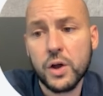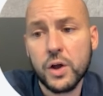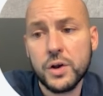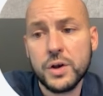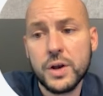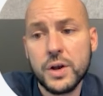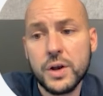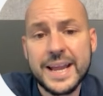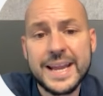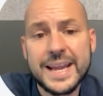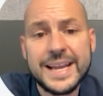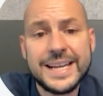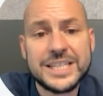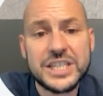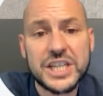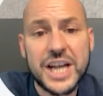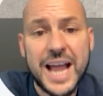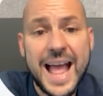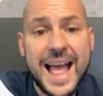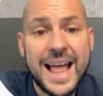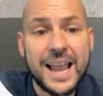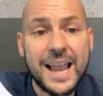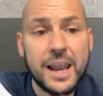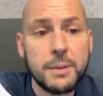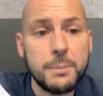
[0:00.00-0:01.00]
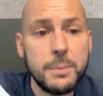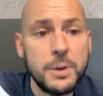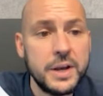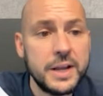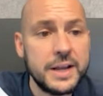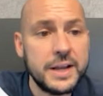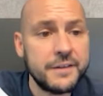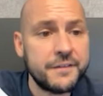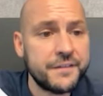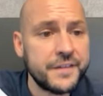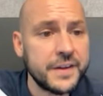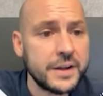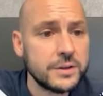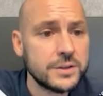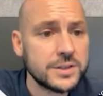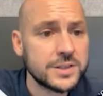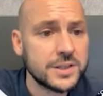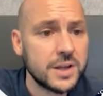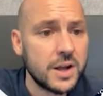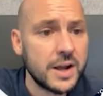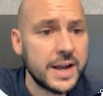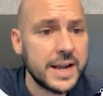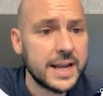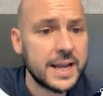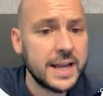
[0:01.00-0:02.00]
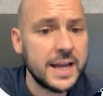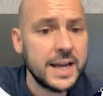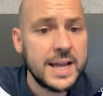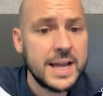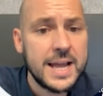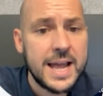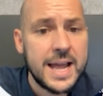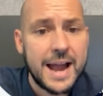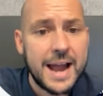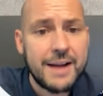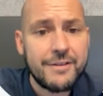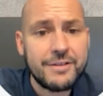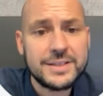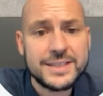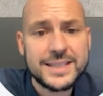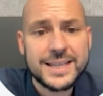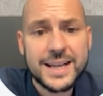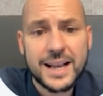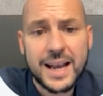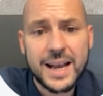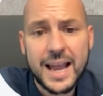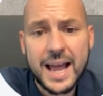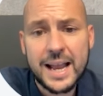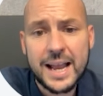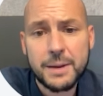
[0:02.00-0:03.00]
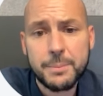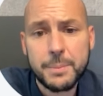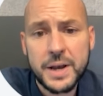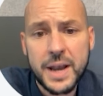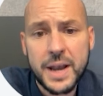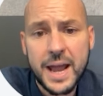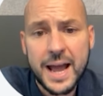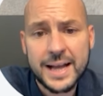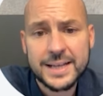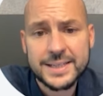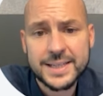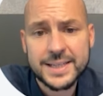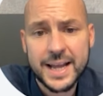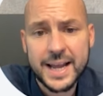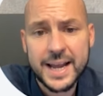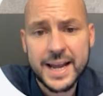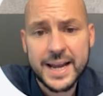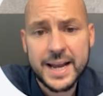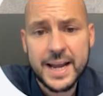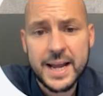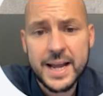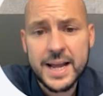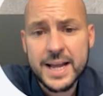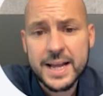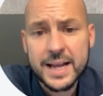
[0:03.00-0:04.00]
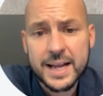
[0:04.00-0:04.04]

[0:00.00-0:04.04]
on each element. It feels like every single element has a